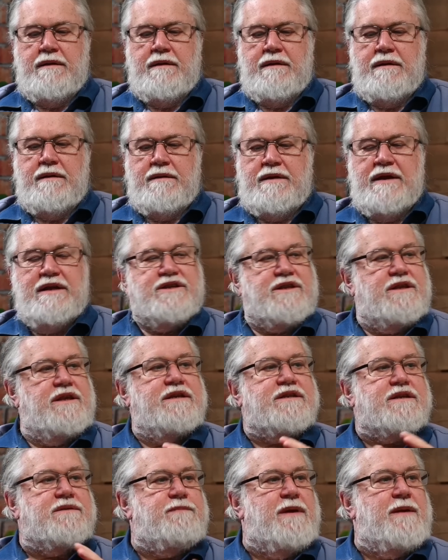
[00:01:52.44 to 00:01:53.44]

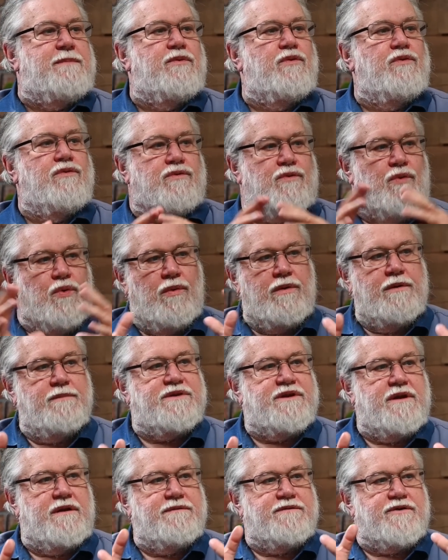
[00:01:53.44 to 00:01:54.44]
These people who call
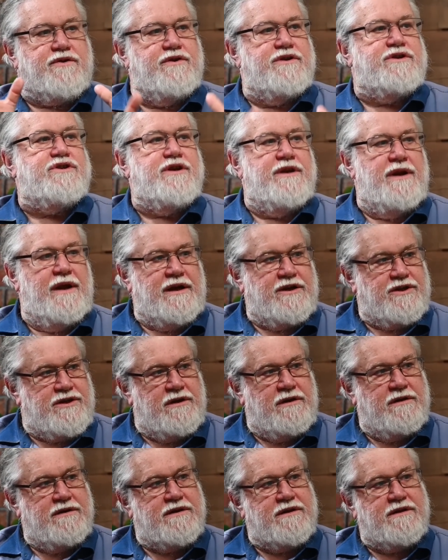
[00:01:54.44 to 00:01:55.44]
themselves Christian
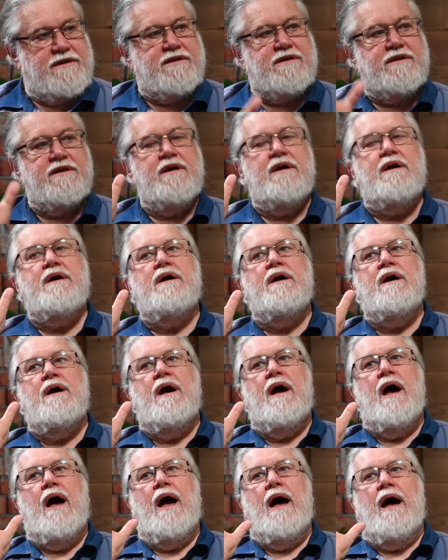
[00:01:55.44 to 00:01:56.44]
nationalists
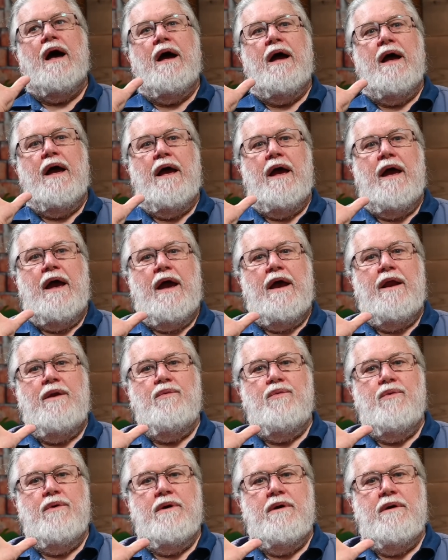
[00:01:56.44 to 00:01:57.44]

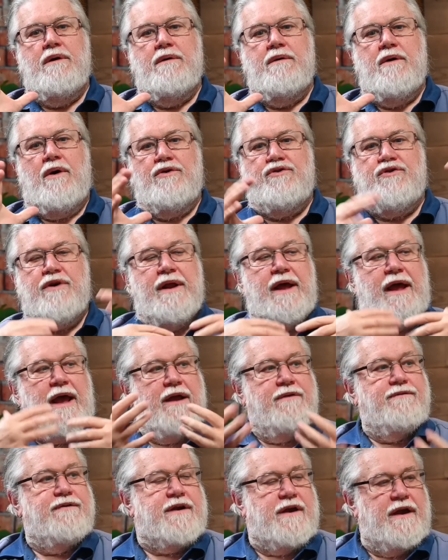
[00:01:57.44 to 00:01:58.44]
and were trying to
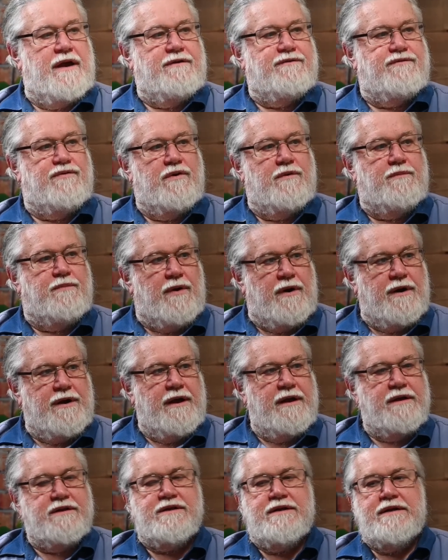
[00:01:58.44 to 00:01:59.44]
advocate for
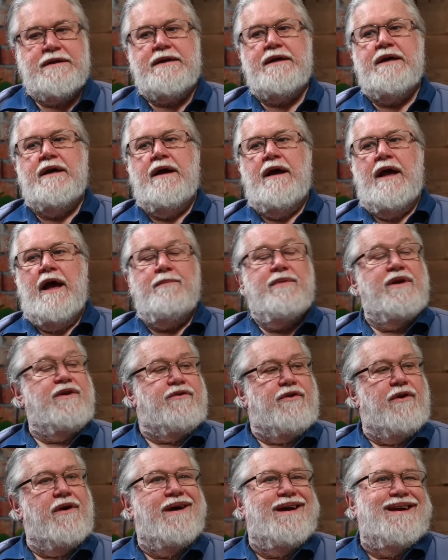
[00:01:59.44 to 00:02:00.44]
apartheid have been
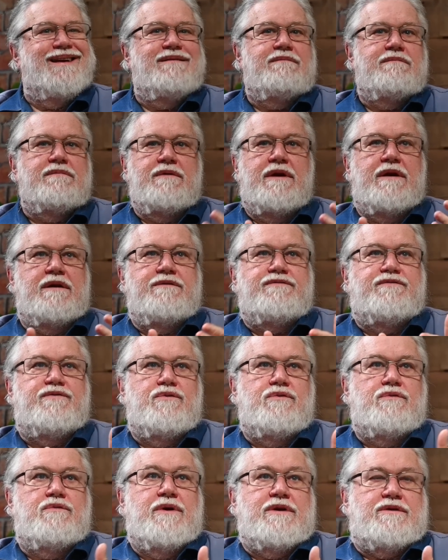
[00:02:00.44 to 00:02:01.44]
trying,
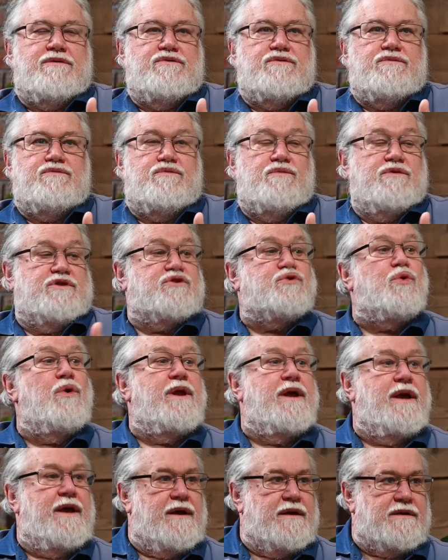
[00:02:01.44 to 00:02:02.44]
for it's
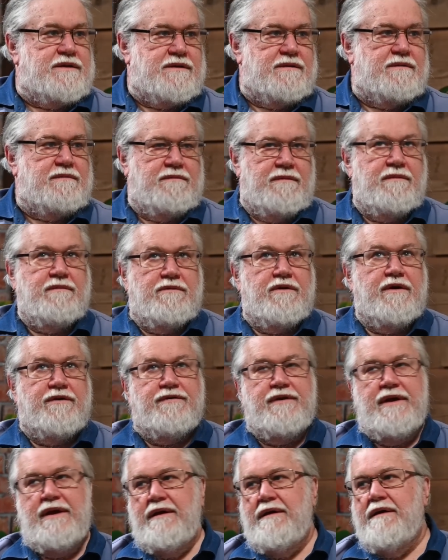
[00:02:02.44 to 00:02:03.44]
20 years, roughly.